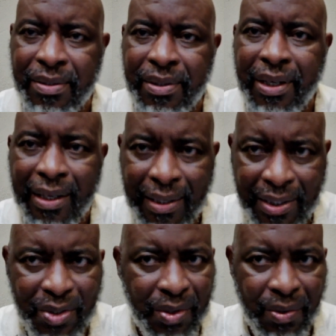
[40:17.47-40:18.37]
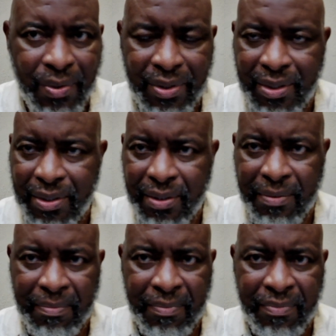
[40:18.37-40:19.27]
These laws
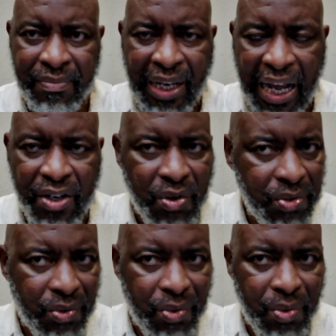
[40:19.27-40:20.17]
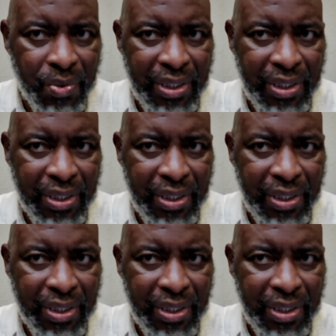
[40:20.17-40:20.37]
are not good,